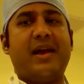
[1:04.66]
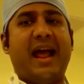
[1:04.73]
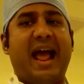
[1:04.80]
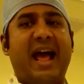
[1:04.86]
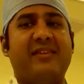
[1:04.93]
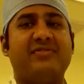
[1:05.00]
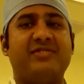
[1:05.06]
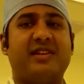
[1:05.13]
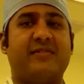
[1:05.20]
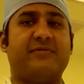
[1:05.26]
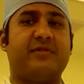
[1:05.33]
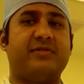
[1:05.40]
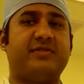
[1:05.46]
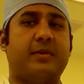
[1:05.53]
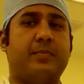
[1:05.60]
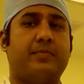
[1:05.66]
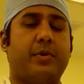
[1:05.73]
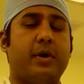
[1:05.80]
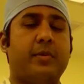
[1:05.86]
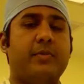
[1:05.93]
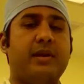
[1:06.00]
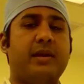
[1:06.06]
about half suffer
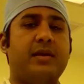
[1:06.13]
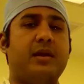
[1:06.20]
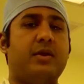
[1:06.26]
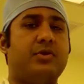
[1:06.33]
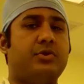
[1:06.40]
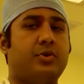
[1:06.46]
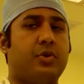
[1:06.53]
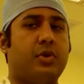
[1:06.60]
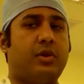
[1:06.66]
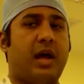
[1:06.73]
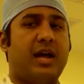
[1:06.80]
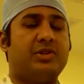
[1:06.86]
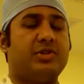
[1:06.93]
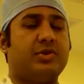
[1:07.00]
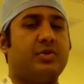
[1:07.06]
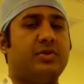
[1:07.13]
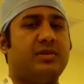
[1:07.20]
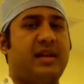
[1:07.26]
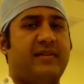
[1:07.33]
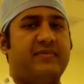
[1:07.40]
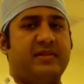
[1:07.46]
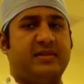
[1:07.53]
some permanent
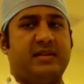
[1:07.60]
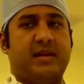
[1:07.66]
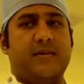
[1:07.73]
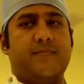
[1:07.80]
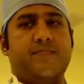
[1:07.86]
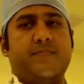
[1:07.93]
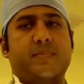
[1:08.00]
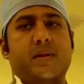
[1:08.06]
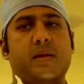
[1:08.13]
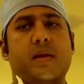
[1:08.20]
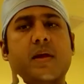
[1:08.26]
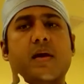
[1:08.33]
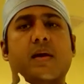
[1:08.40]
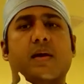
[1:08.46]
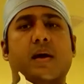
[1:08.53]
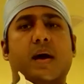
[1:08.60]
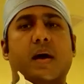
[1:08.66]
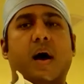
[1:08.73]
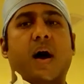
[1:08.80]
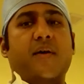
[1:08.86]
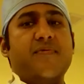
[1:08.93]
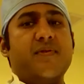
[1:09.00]
neurological deficit.
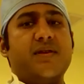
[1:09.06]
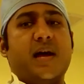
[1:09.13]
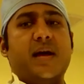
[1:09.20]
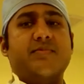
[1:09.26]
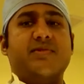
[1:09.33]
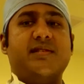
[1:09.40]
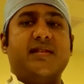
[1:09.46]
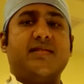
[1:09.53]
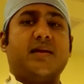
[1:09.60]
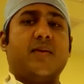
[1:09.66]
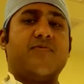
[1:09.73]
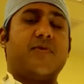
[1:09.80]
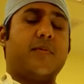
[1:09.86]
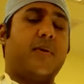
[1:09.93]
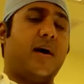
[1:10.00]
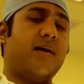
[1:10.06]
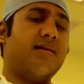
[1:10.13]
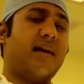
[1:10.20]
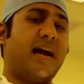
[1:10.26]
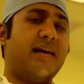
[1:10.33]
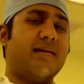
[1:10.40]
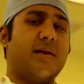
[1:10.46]
Oftentimes, these come from
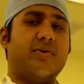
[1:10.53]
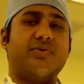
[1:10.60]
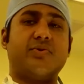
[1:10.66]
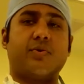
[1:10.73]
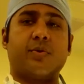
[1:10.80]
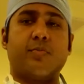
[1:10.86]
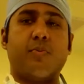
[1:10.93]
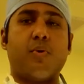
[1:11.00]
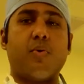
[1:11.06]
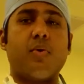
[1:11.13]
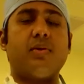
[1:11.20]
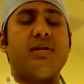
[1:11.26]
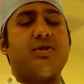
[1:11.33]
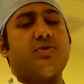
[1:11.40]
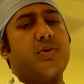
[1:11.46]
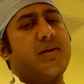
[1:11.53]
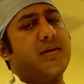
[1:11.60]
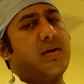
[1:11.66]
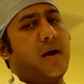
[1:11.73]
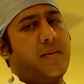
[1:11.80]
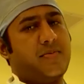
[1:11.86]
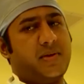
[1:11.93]
undiagnosed or poorly
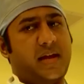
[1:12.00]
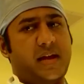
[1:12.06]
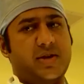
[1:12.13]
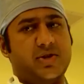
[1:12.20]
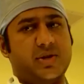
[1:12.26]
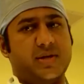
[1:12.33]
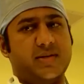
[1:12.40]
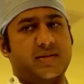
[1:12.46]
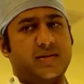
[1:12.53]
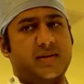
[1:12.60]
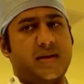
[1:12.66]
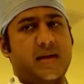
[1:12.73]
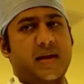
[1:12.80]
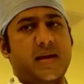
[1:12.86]
treated complications.